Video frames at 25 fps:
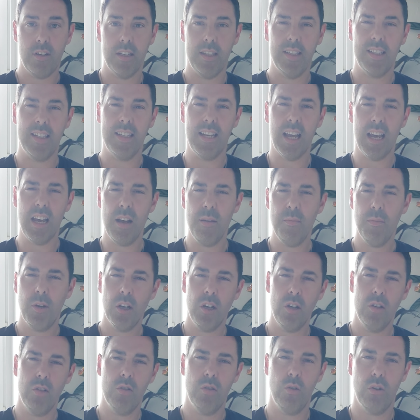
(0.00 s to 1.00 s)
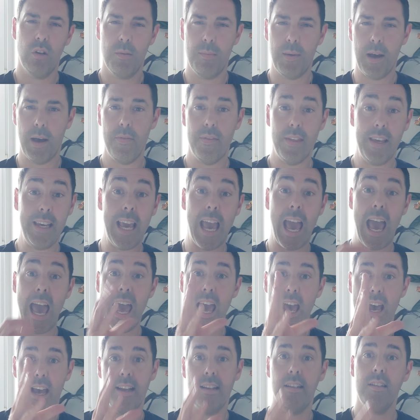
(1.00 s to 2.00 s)
And today I'm going to talk about the
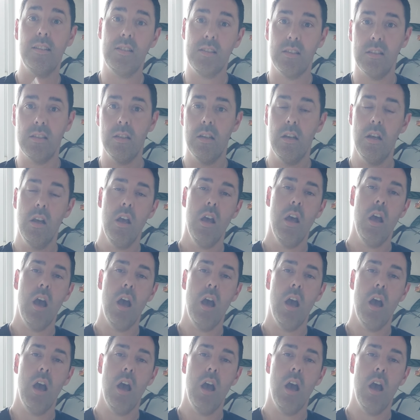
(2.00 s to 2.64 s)
Airts,